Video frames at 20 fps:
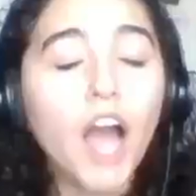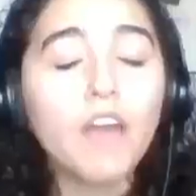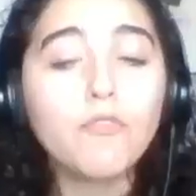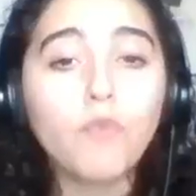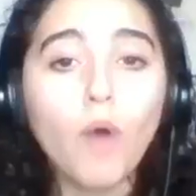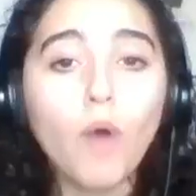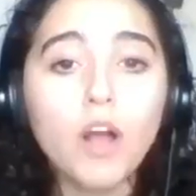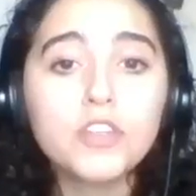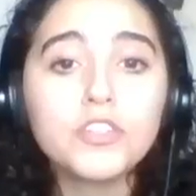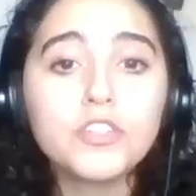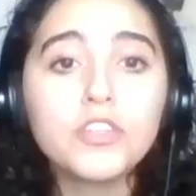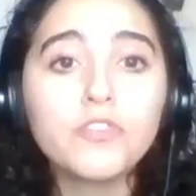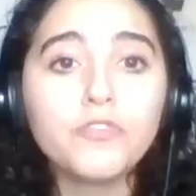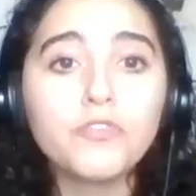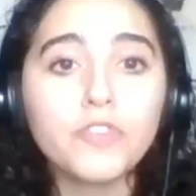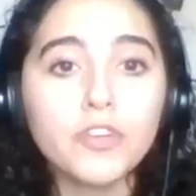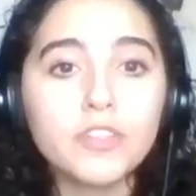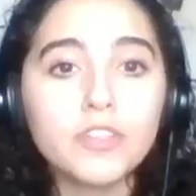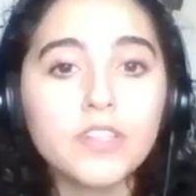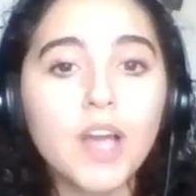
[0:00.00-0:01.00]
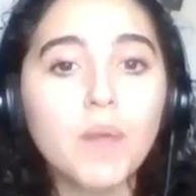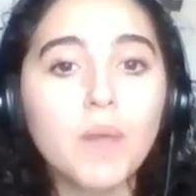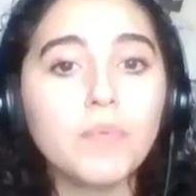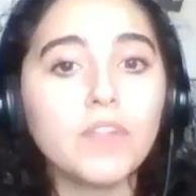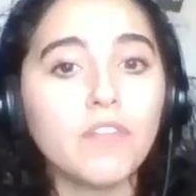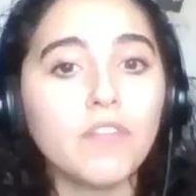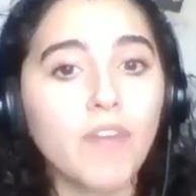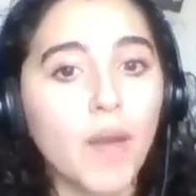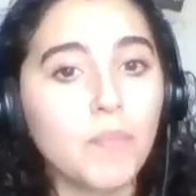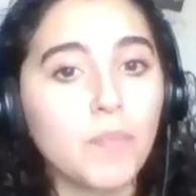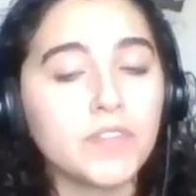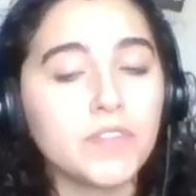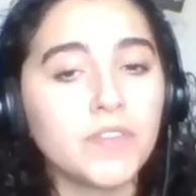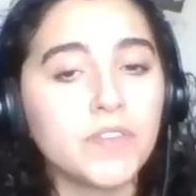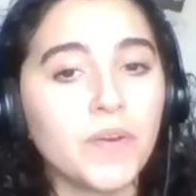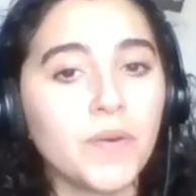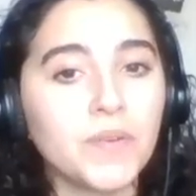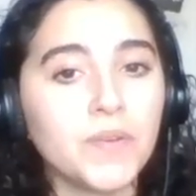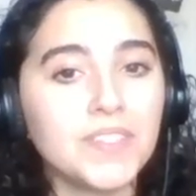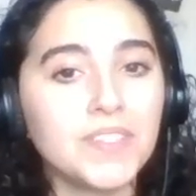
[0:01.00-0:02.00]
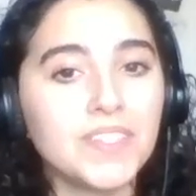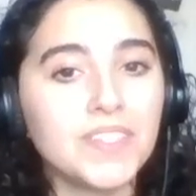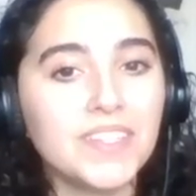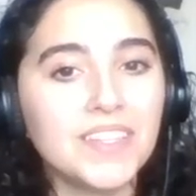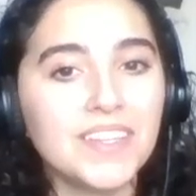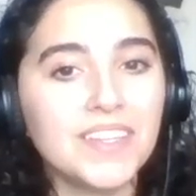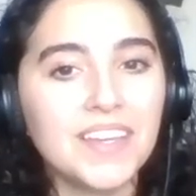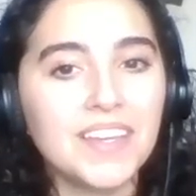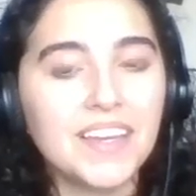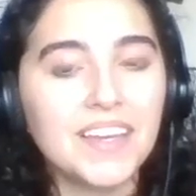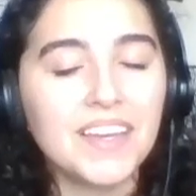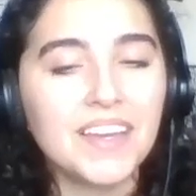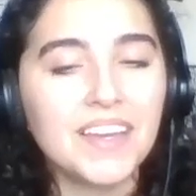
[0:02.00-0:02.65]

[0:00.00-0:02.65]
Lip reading: watched the first couple of episodes. It's